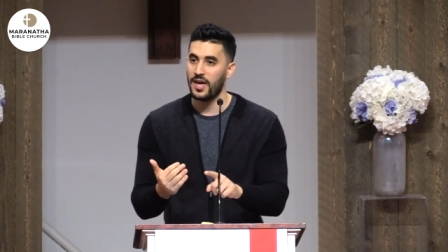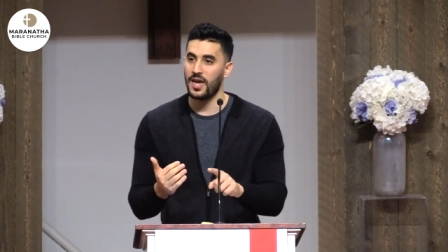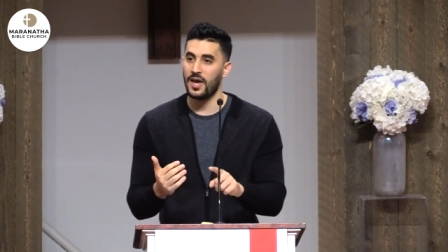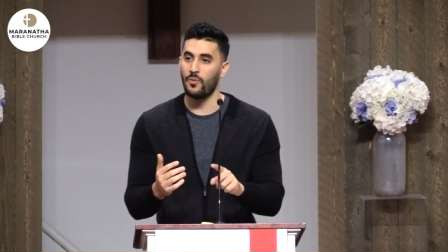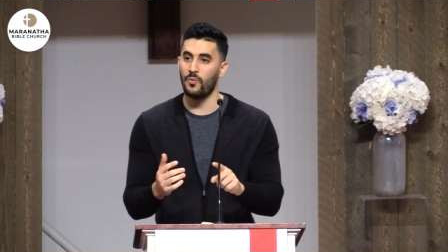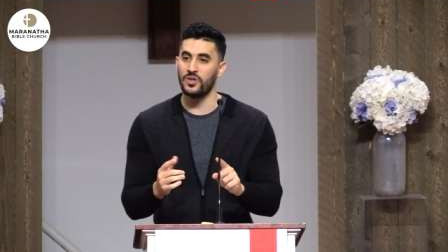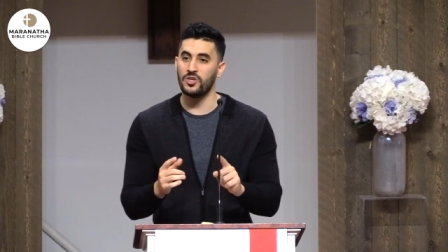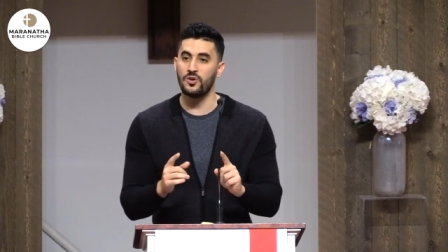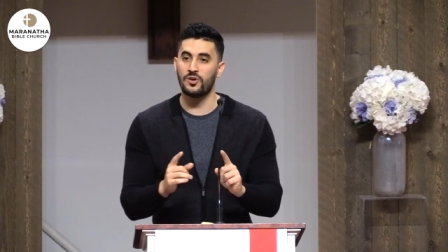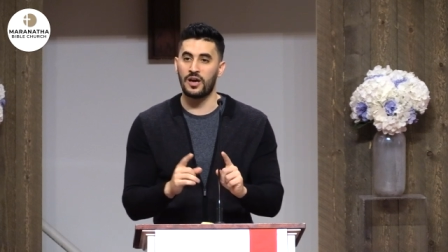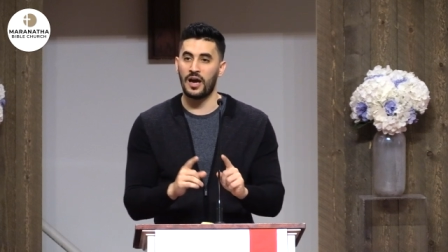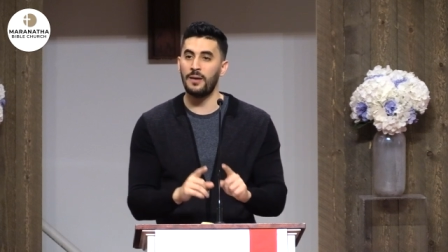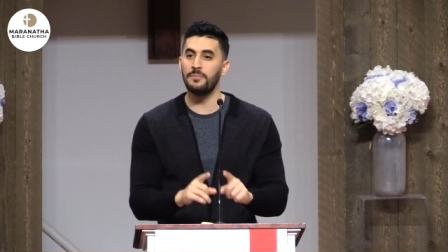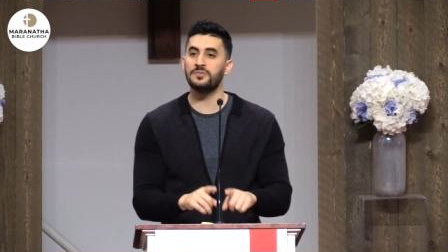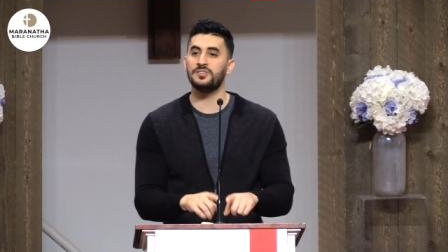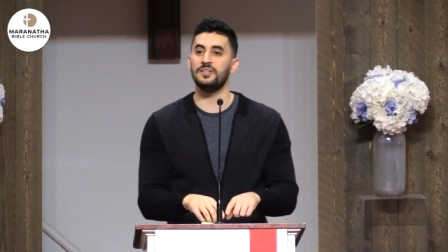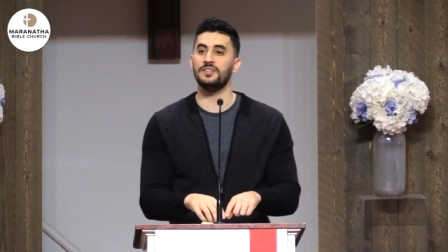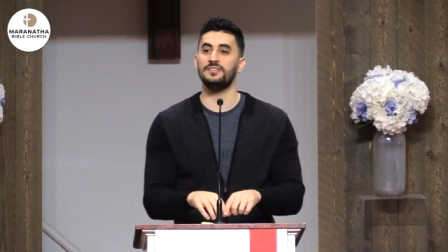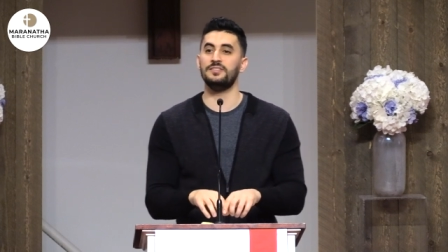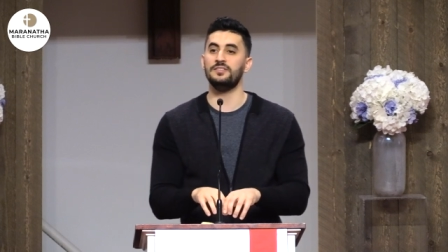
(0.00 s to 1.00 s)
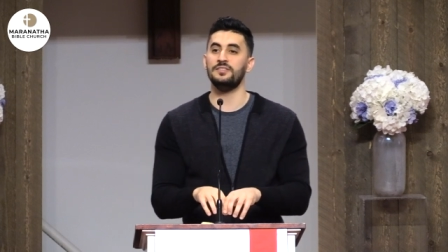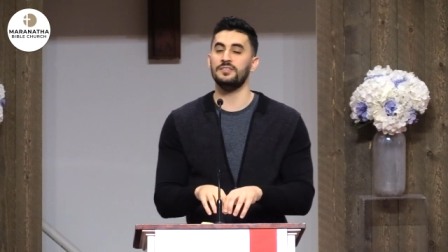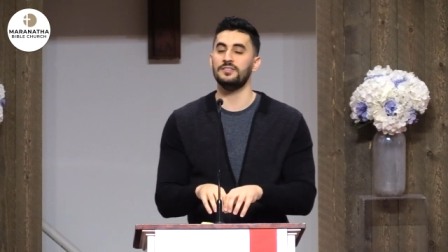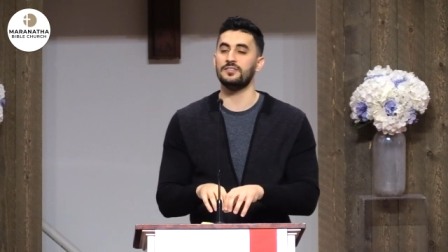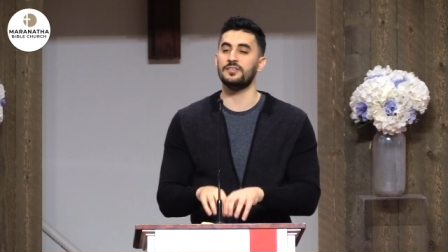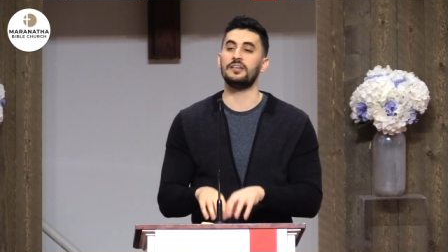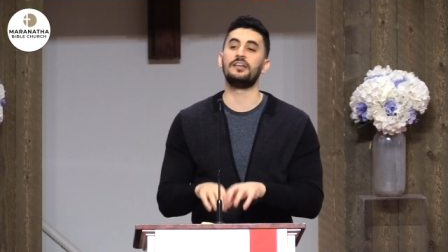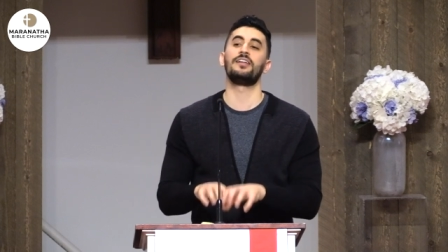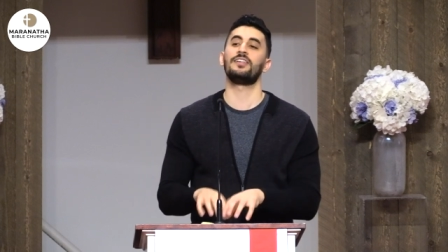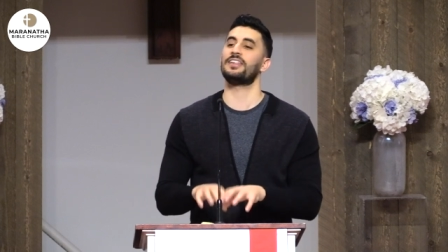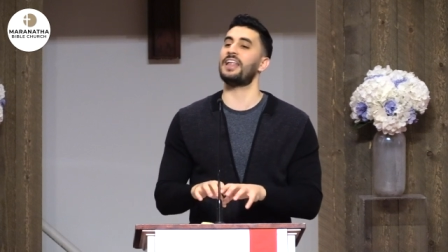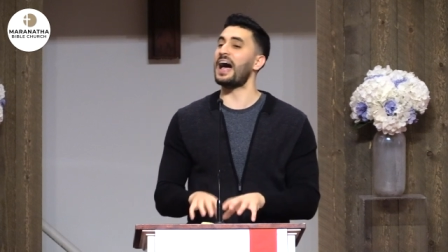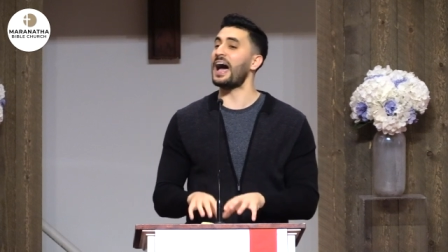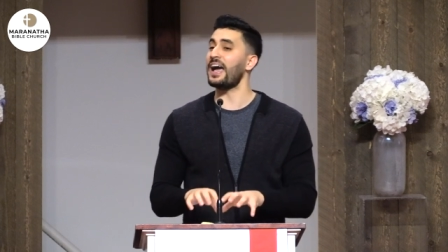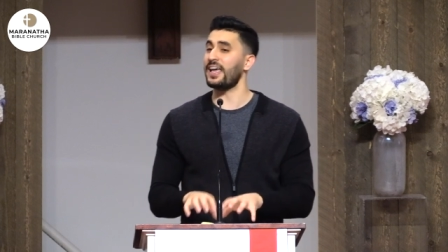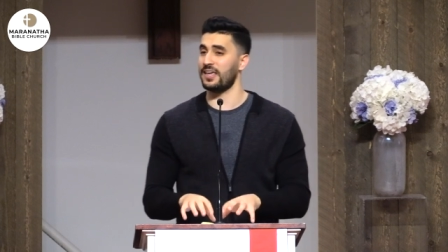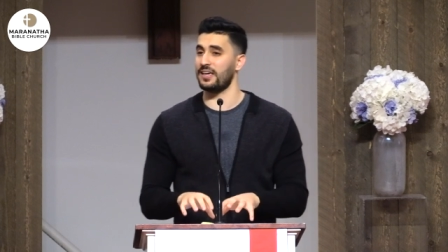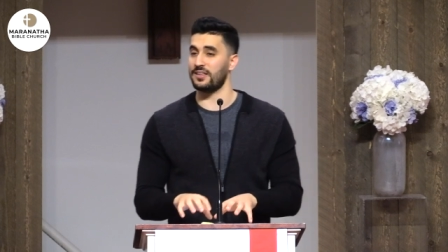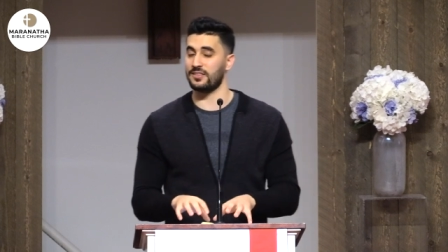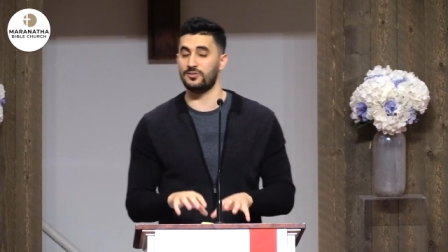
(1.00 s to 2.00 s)
And when you come to
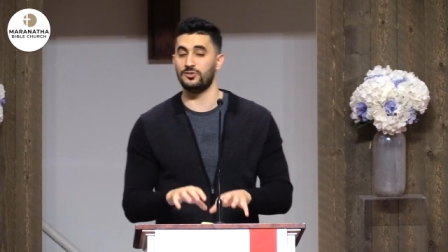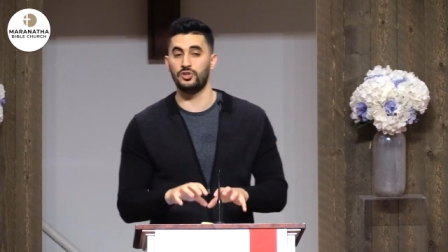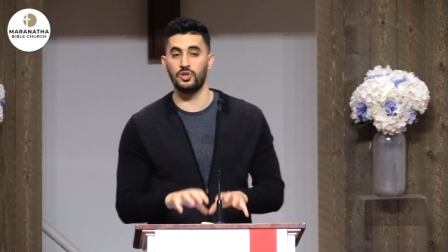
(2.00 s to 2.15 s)
Goliath